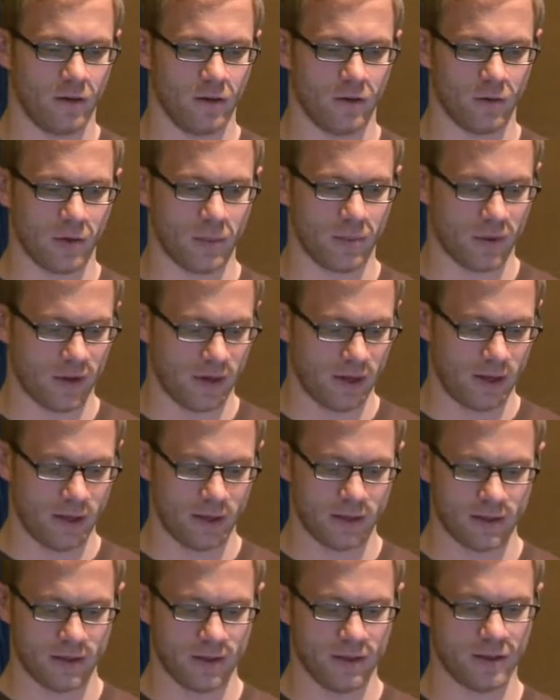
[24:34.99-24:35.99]

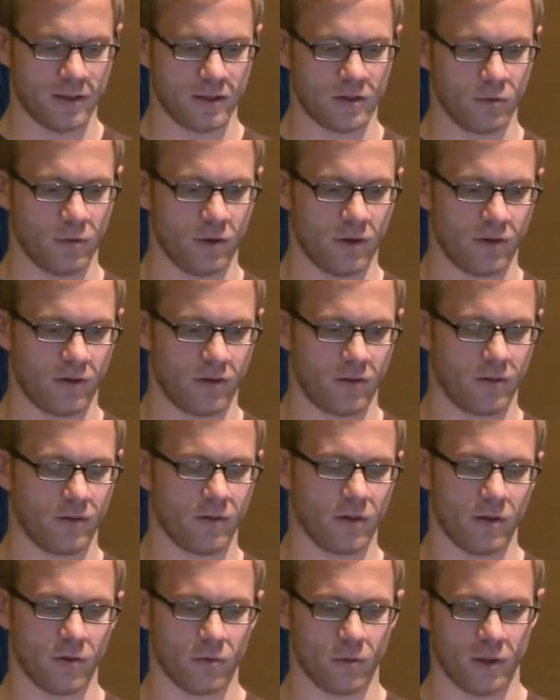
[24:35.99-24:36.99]
replace this with,
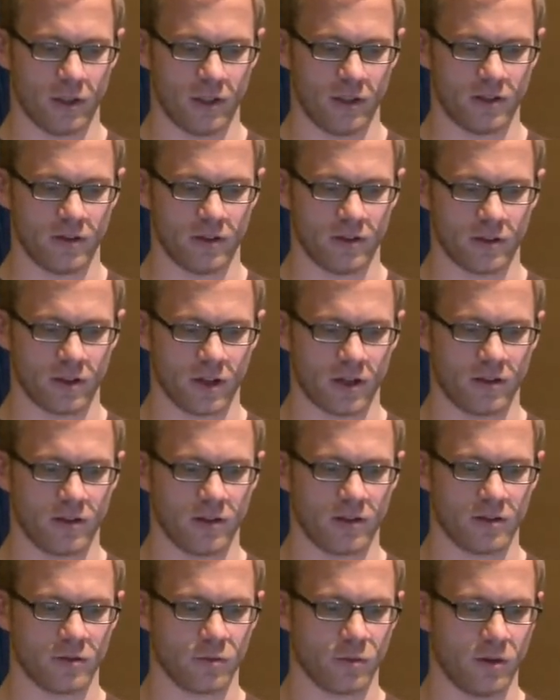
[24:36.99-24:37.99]
oh, we need to inject
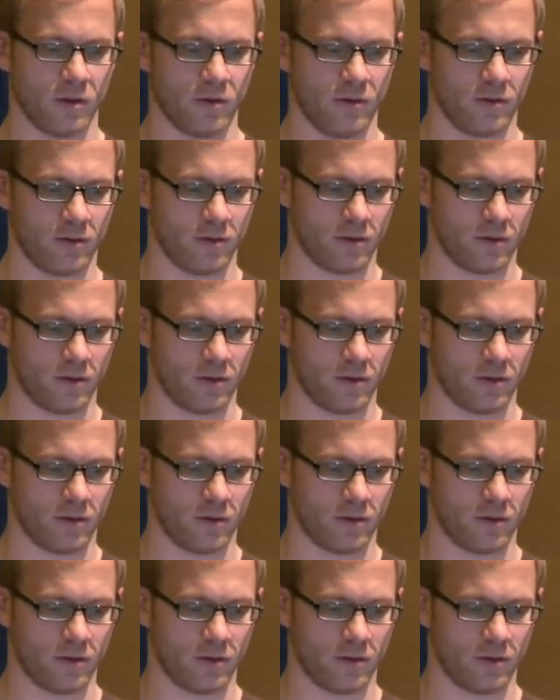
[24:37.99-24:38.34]
it as well.